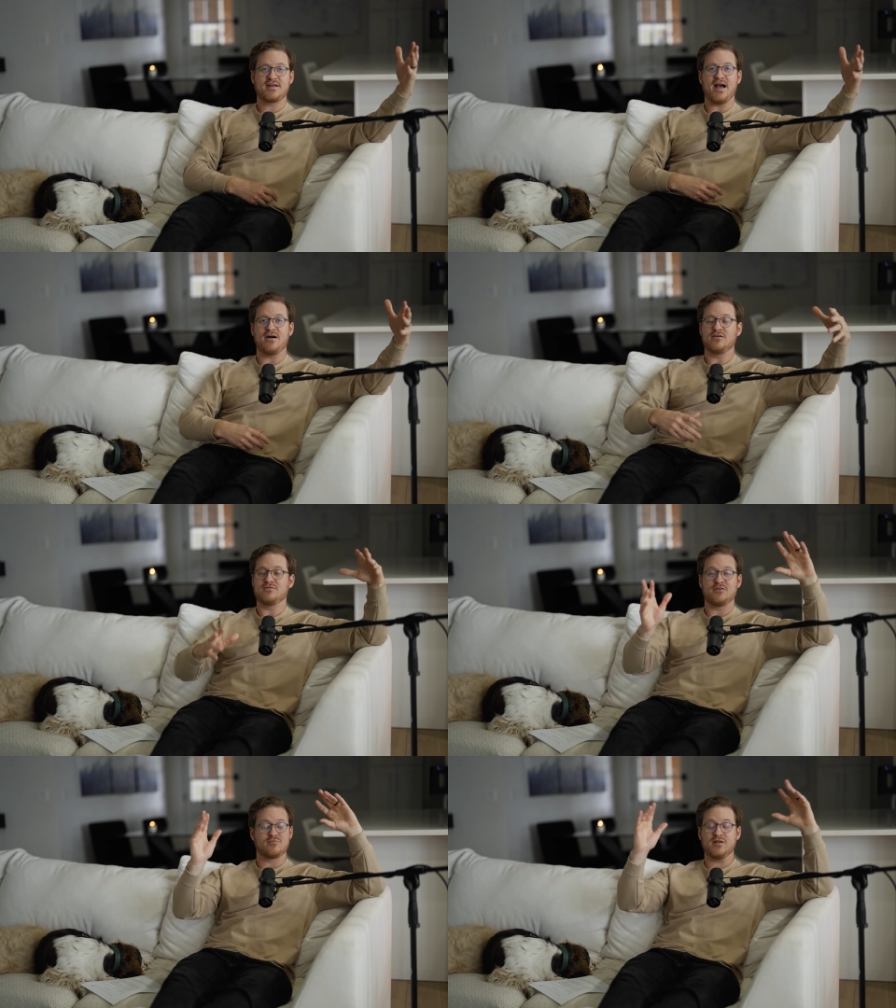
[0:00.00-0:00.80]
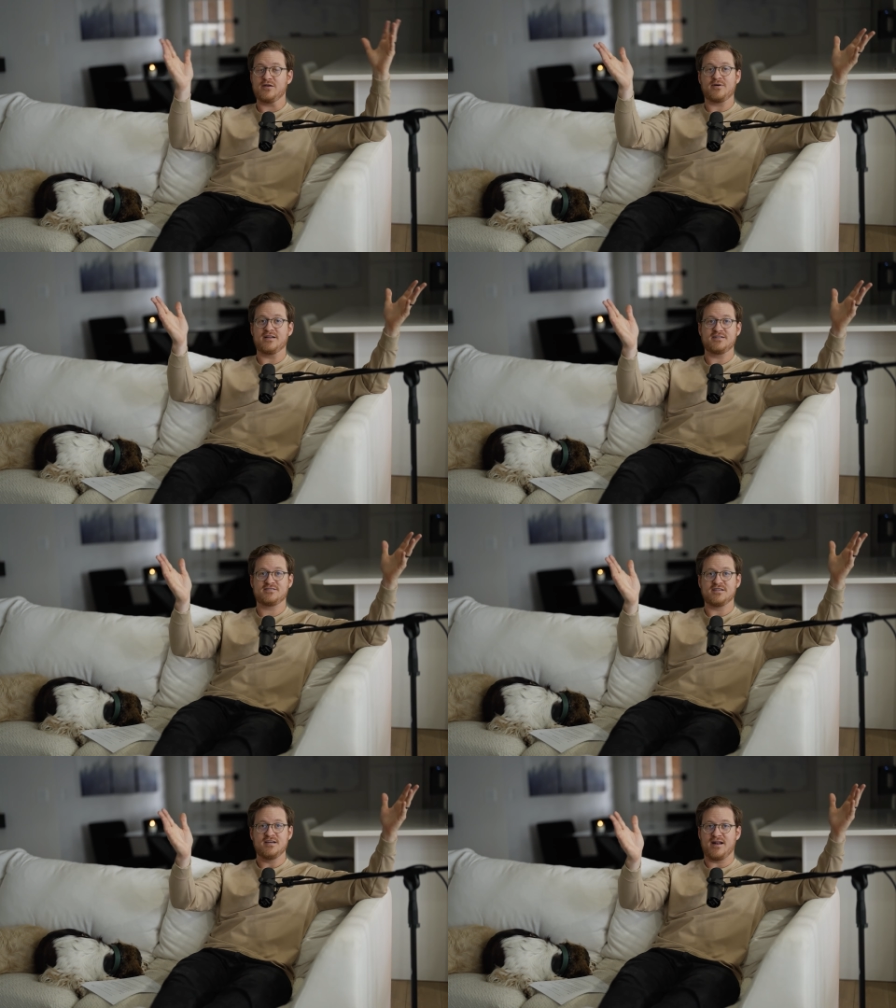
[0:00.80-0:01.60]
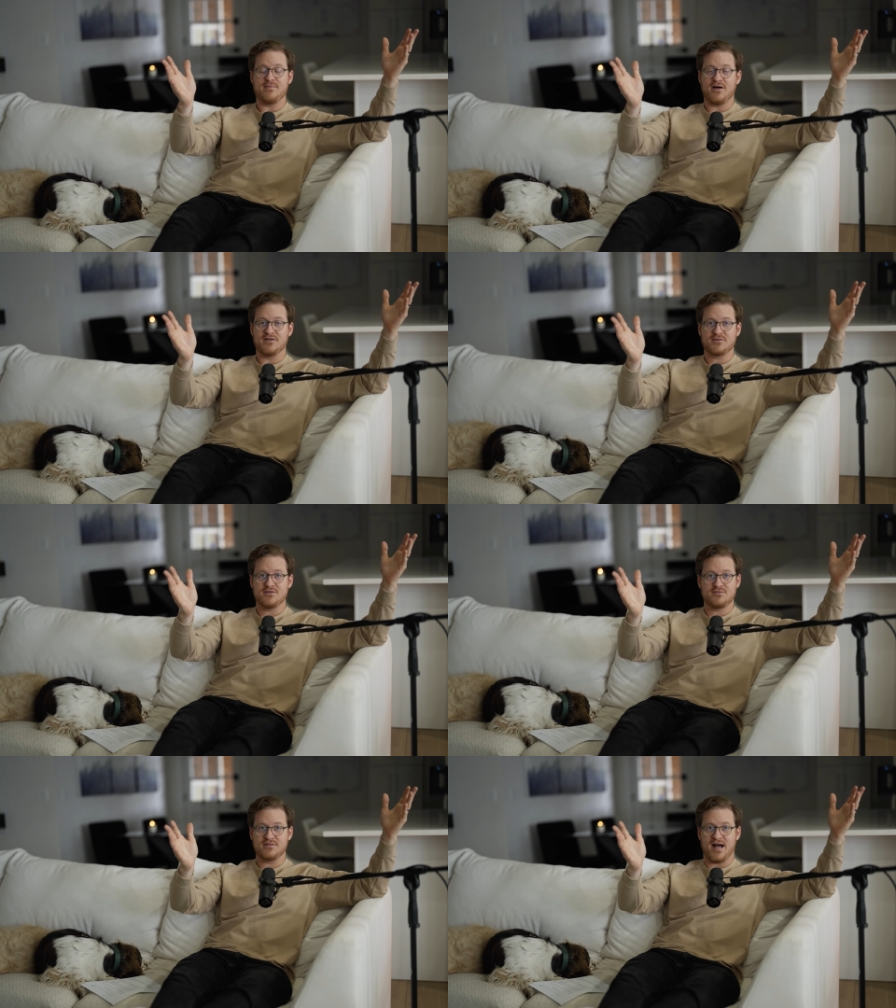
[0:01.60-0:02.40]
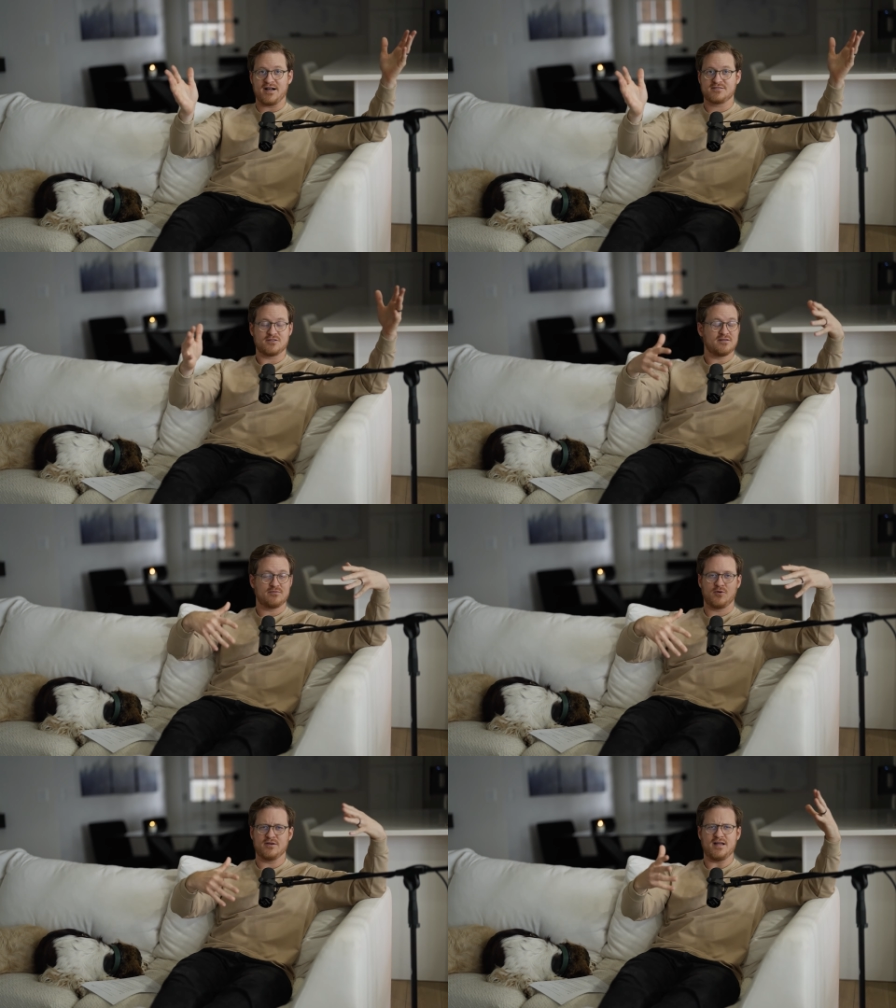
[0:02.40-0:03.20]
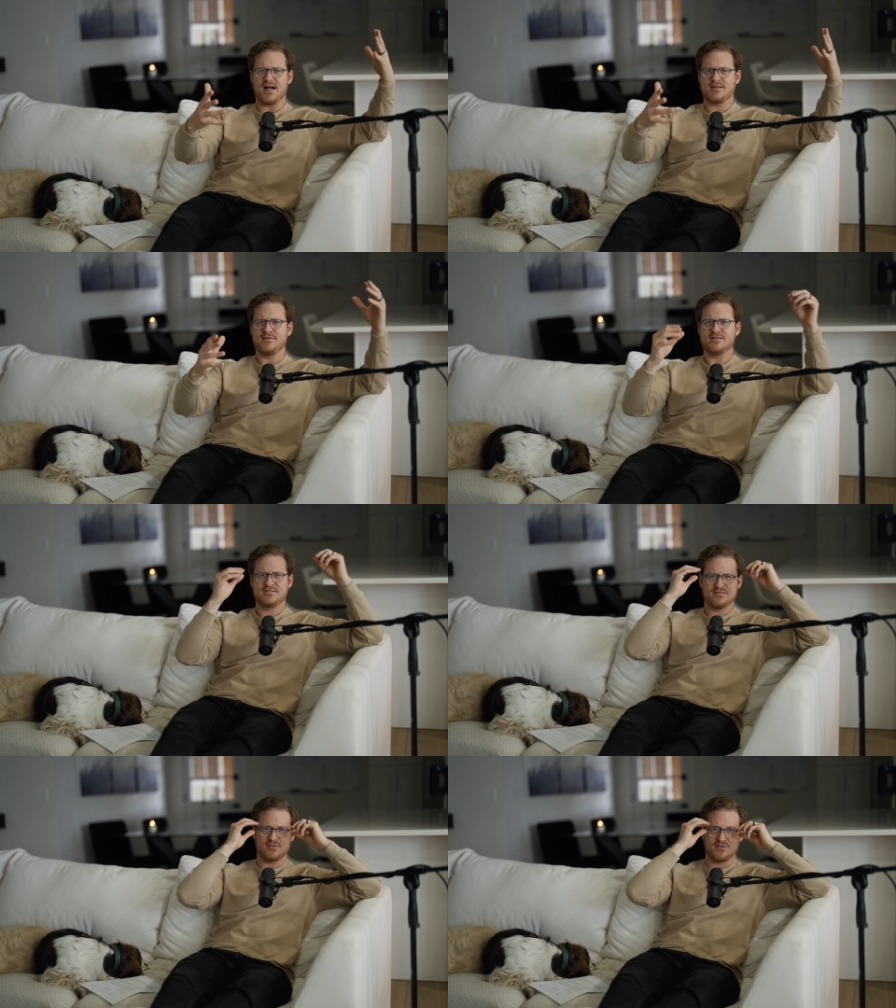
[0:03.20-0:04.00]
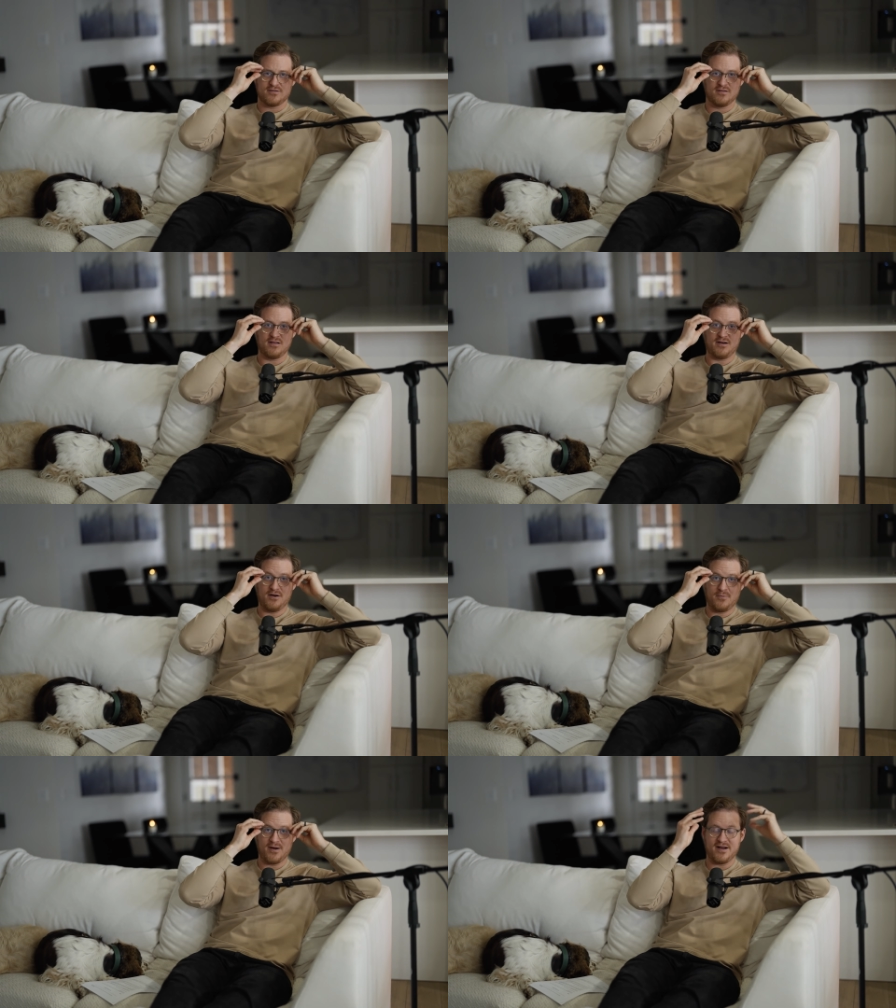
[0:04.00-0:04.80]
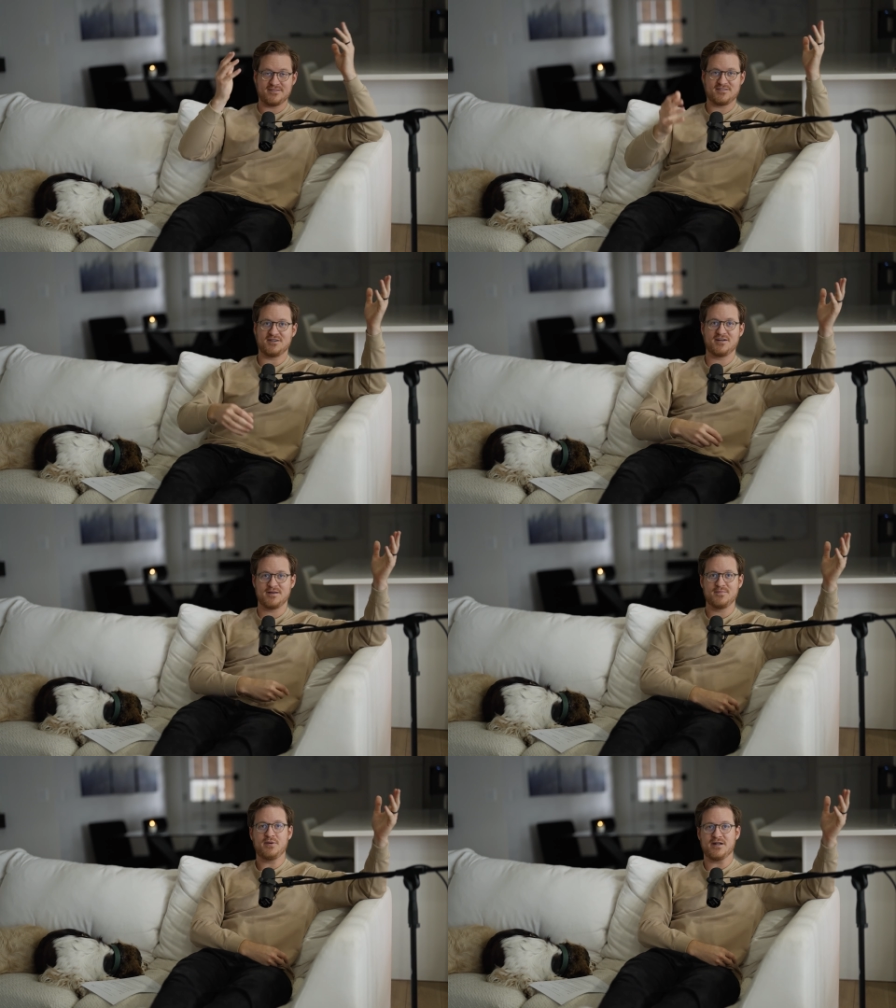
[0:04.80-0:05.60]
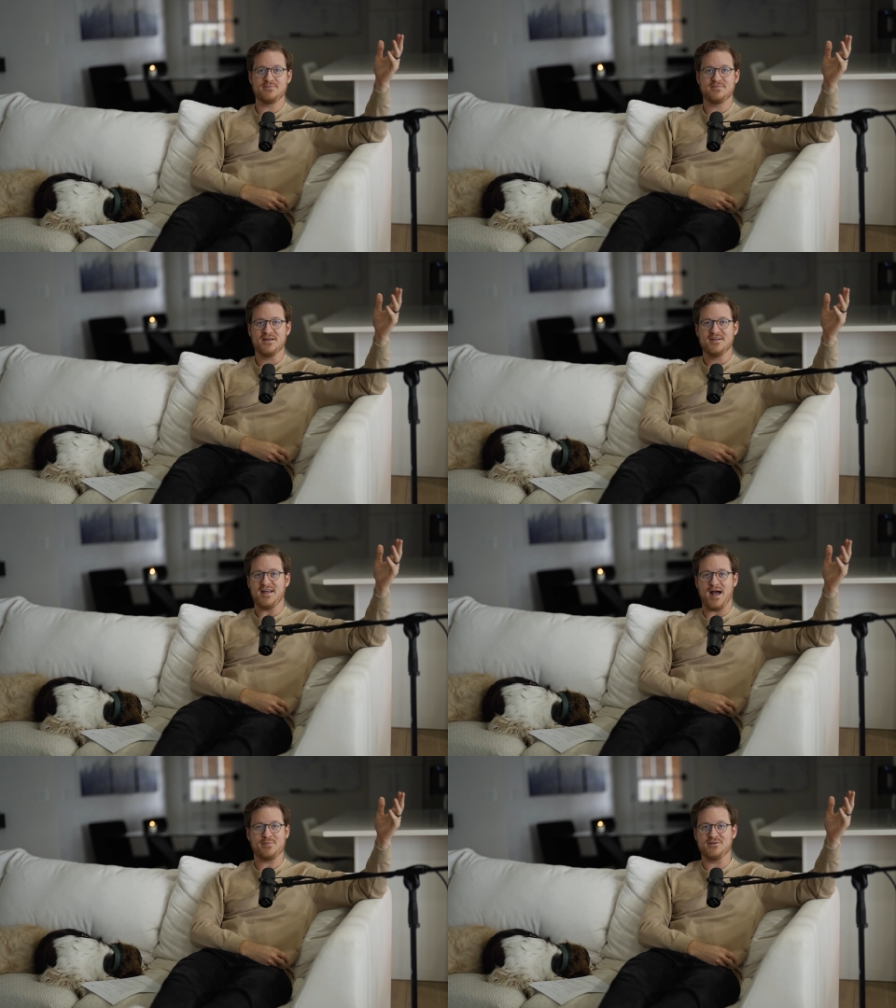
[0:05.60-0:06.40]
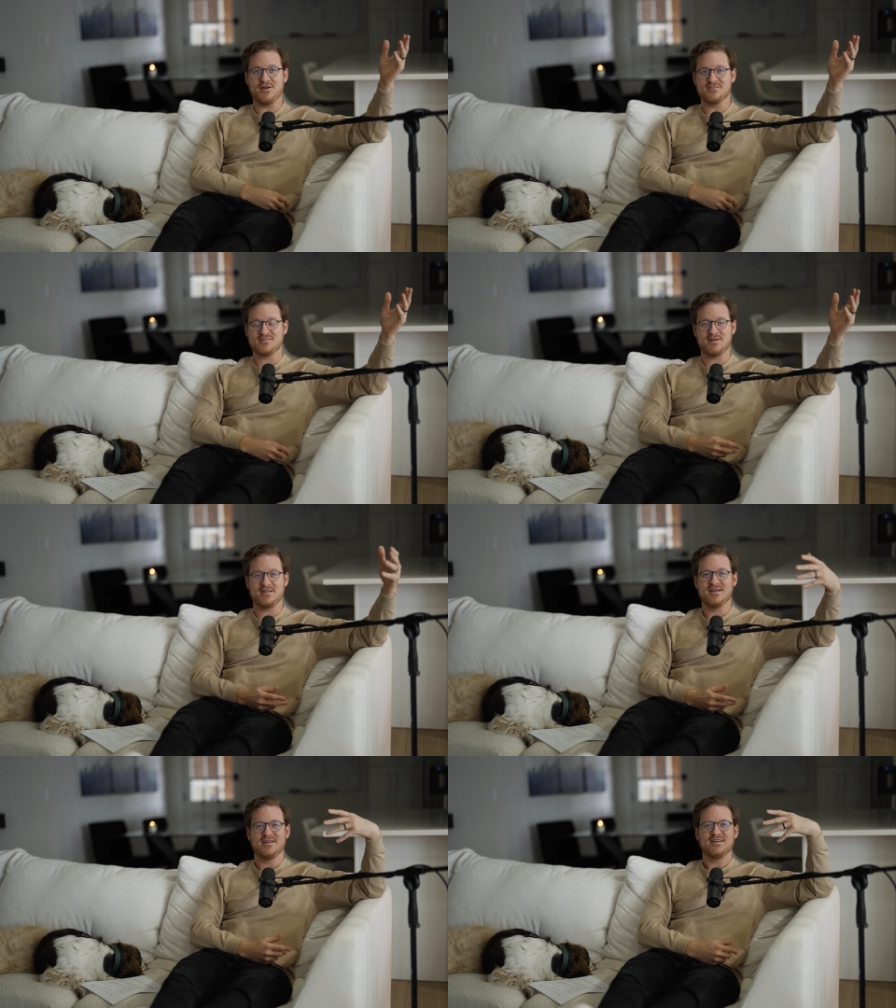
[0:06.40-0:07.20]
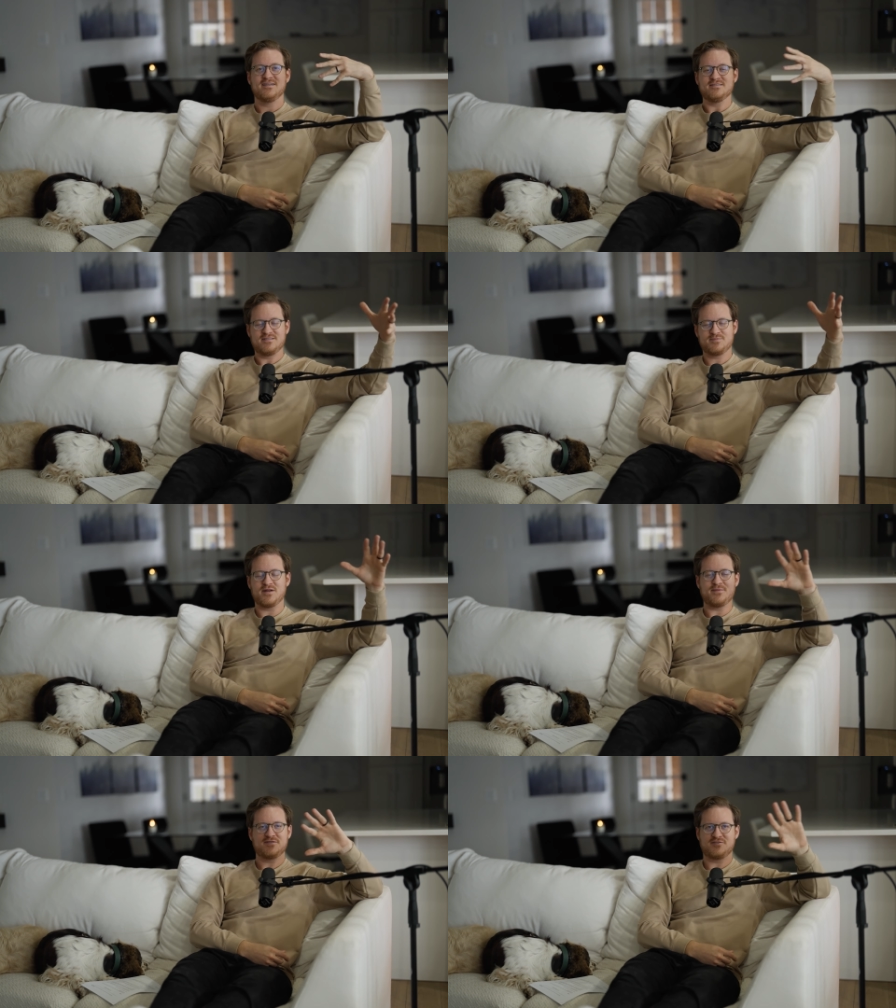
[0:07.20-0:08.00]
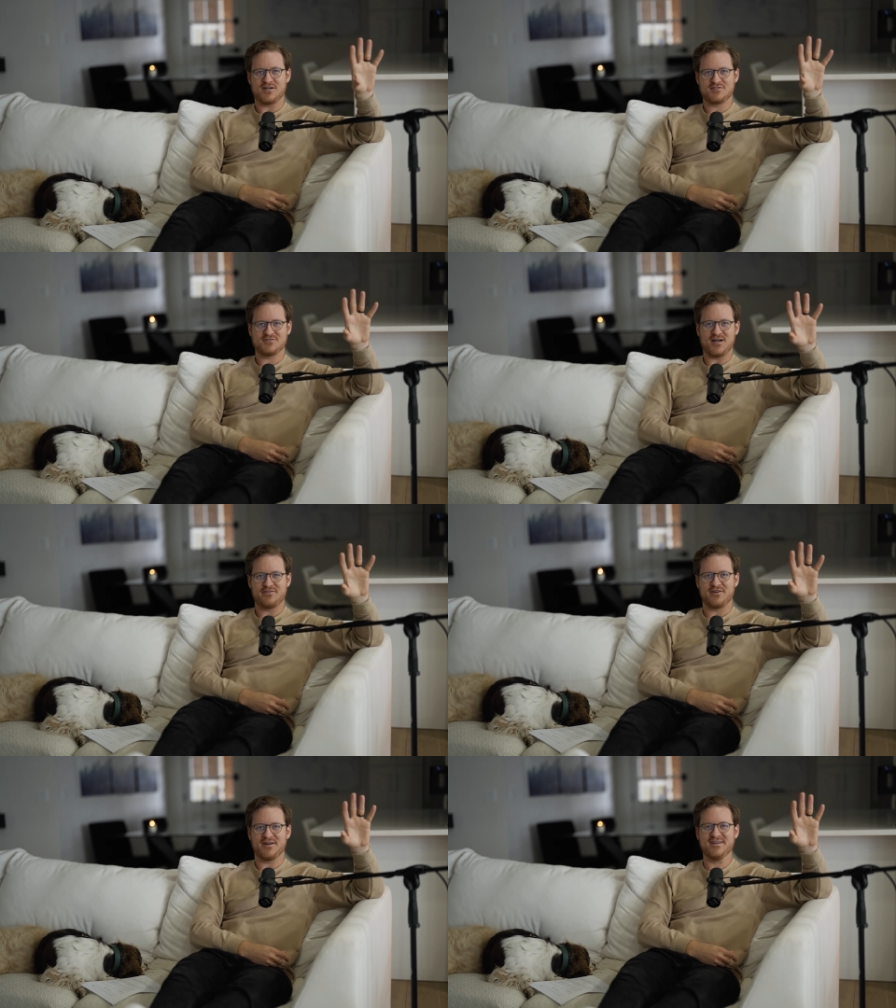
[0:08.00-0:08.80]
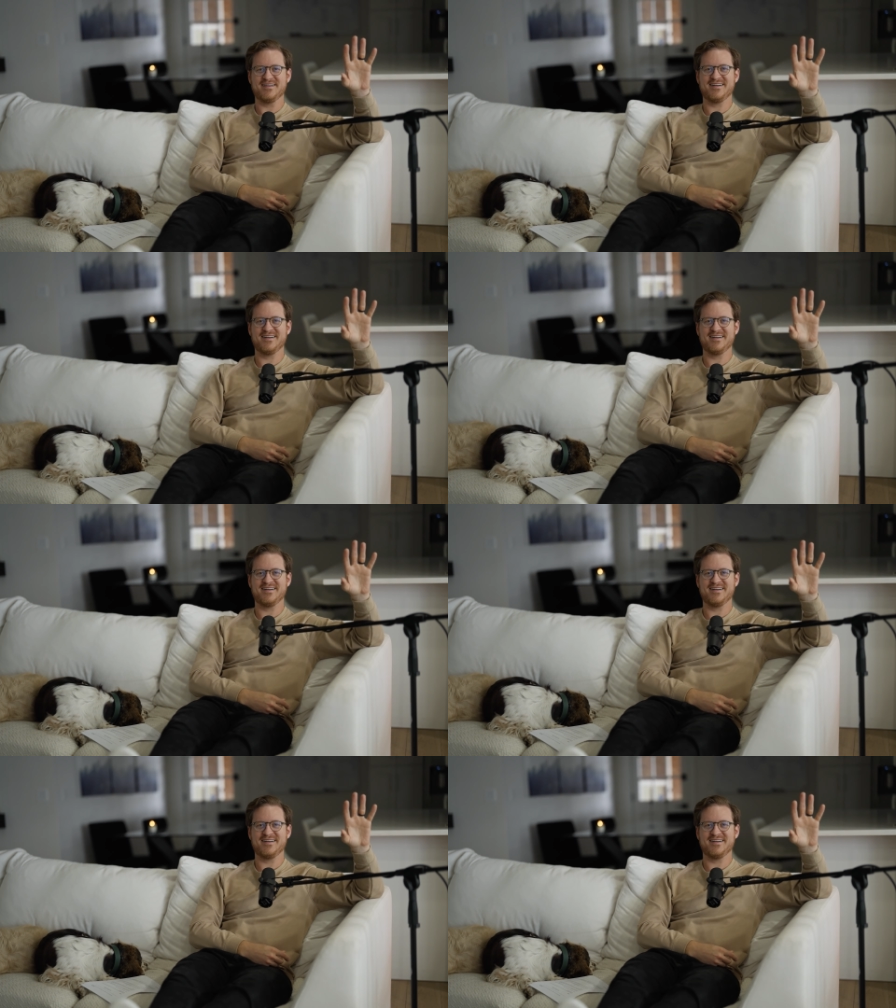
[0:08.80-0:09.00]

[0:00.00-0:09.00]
account, or if you really want to just write them all in Google Docs or Word documents, or I don't know where else you're going to put them, Apple Notes. I mean, just put them in Structure software.